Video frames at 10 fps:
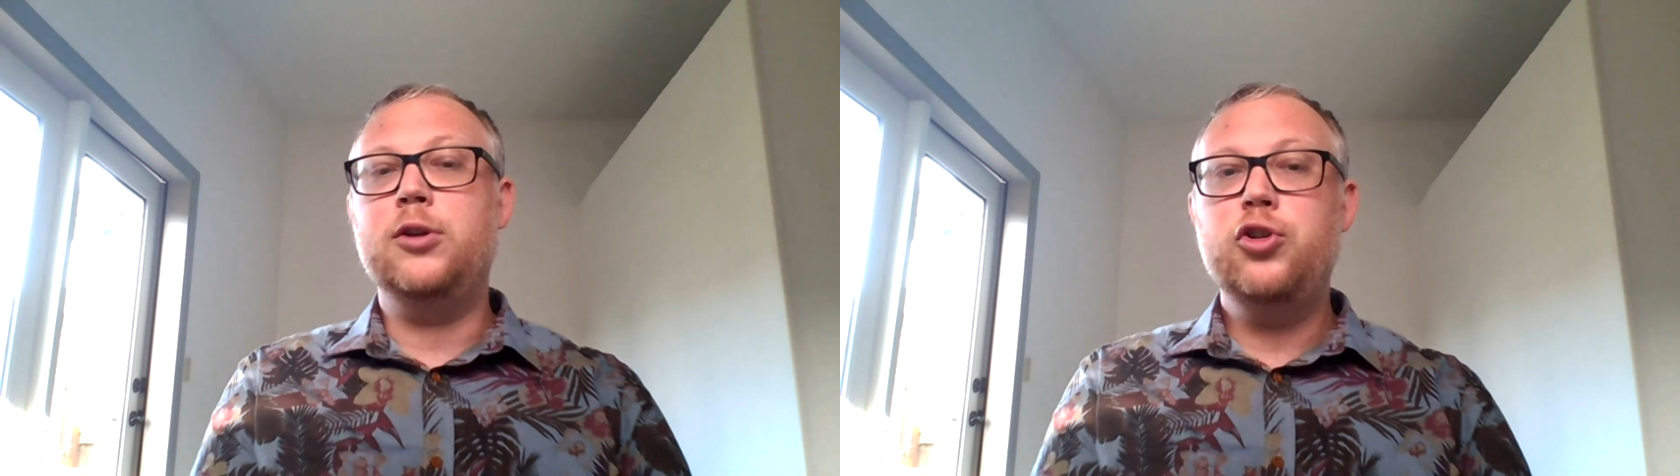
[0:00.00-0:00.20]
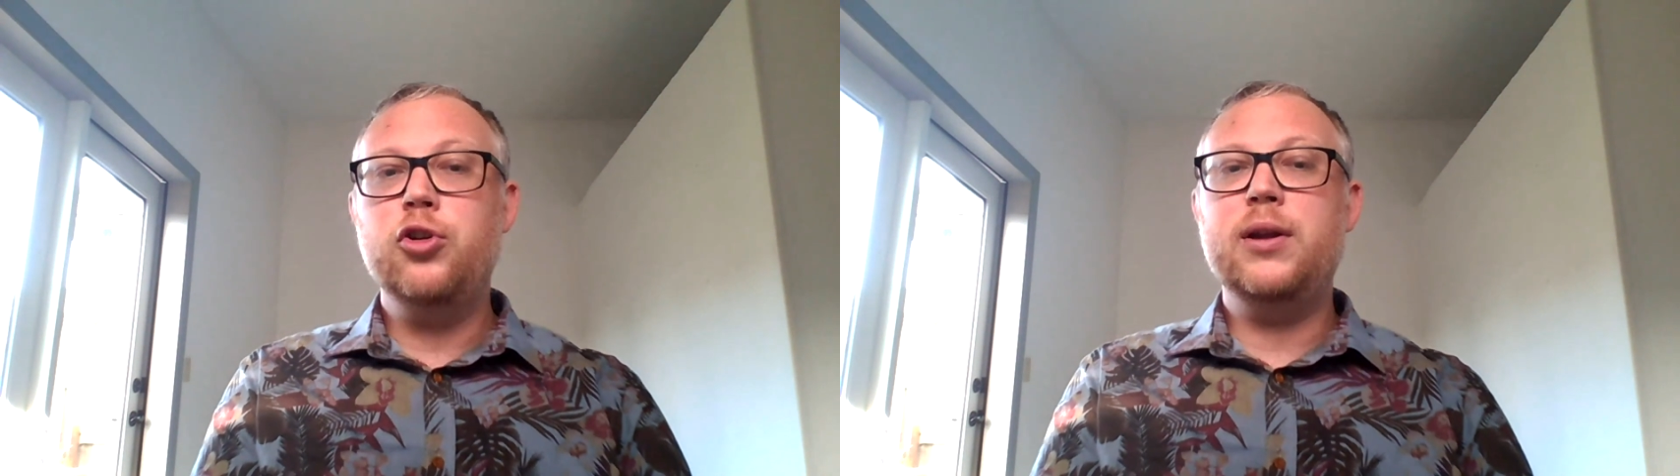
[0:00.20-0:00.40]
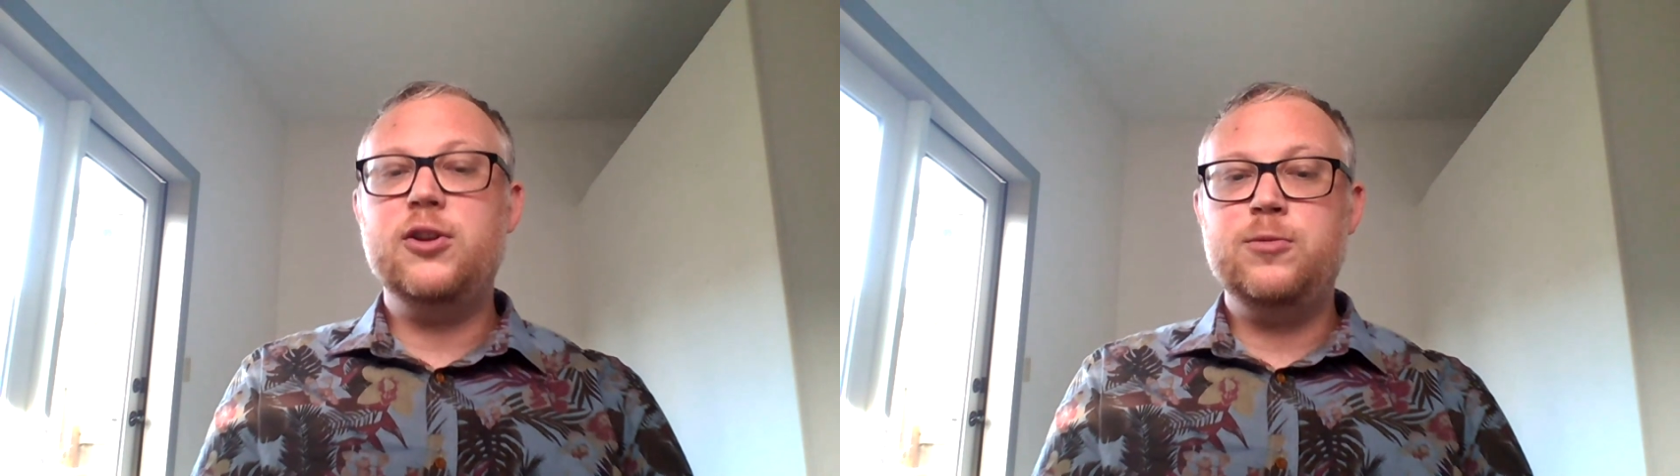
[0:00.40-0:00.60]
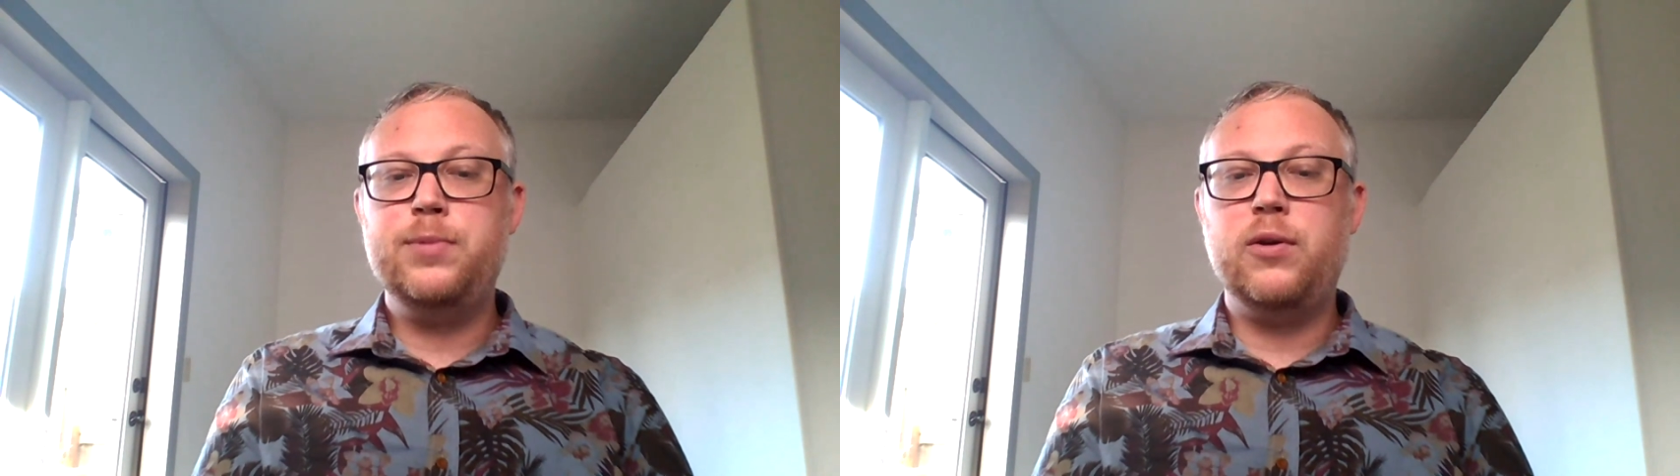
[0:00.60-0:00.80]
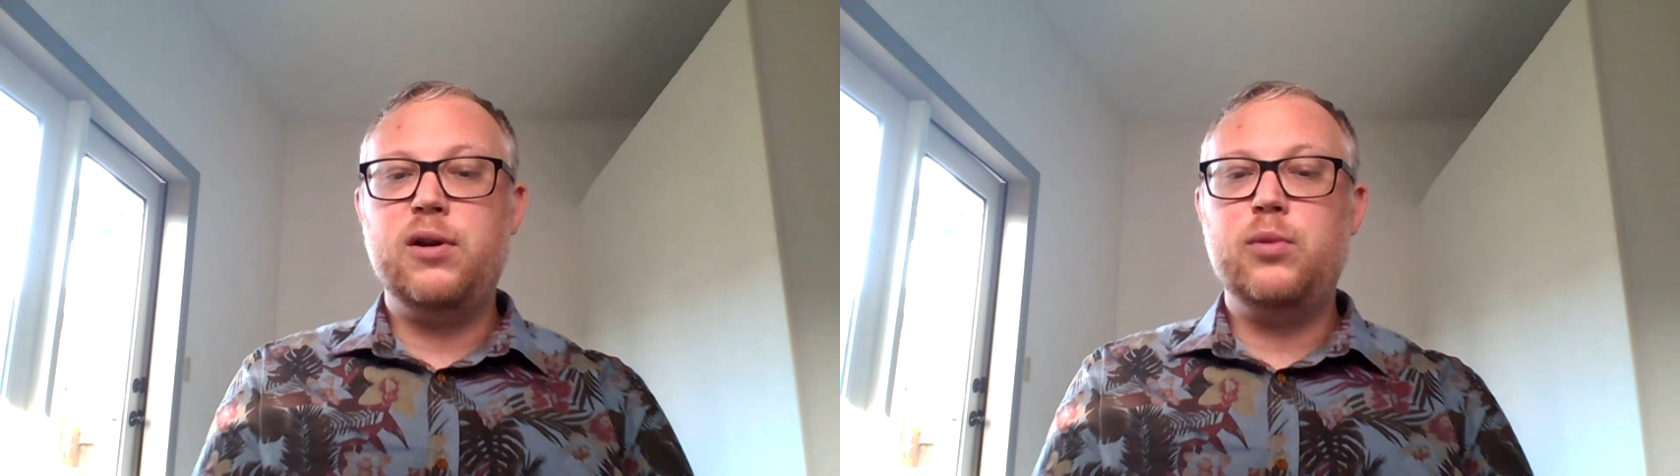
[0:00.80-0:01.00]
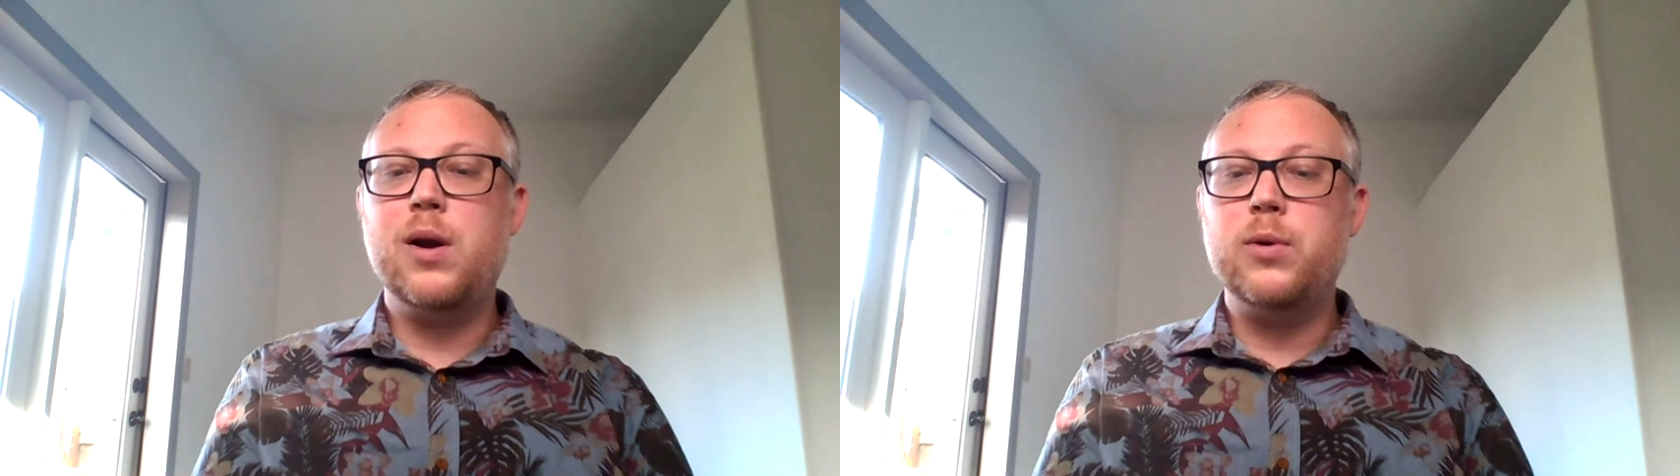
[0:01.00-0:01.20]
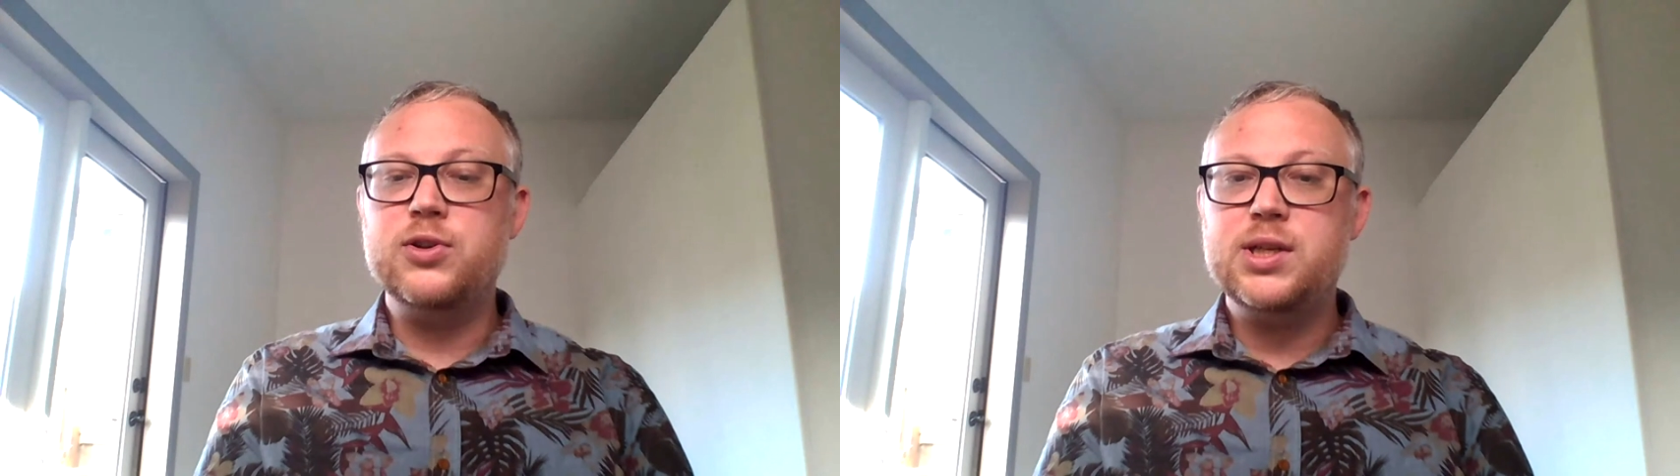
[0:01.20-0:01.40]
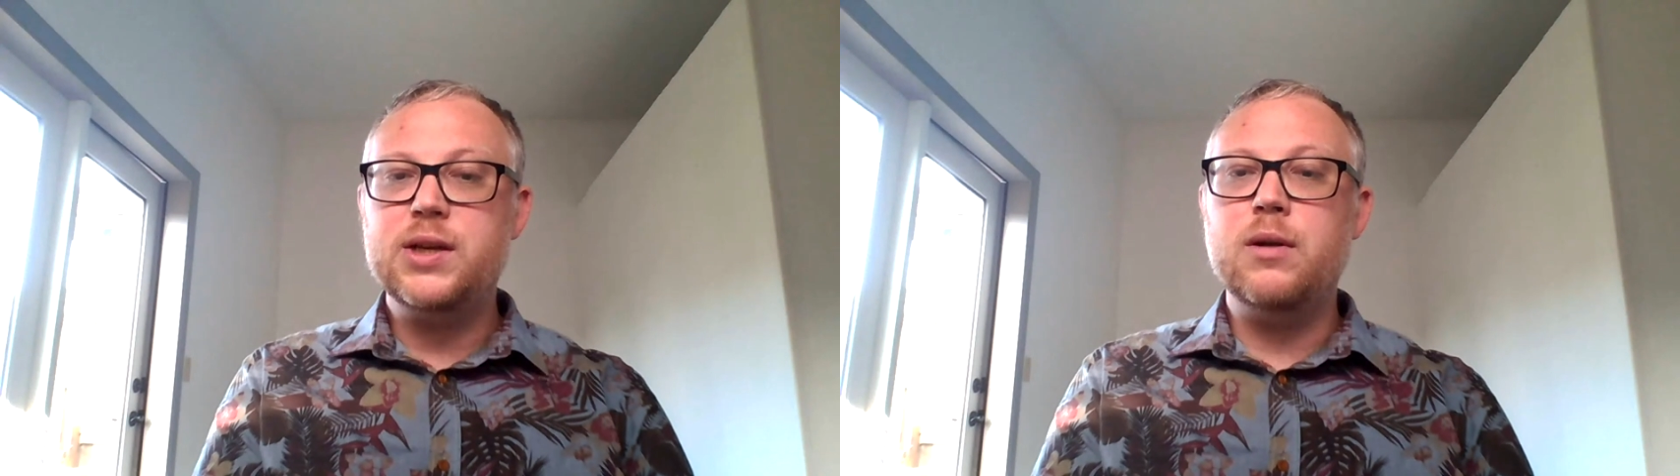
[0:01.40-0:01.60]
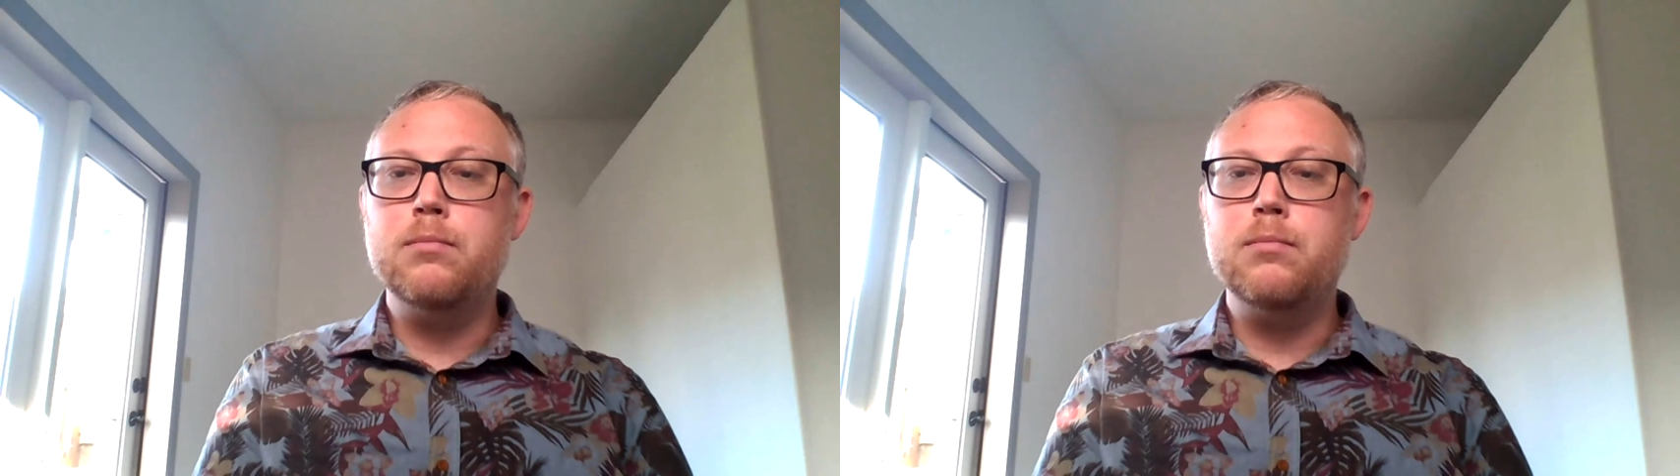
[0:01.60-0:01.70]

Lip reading: during this period where we're still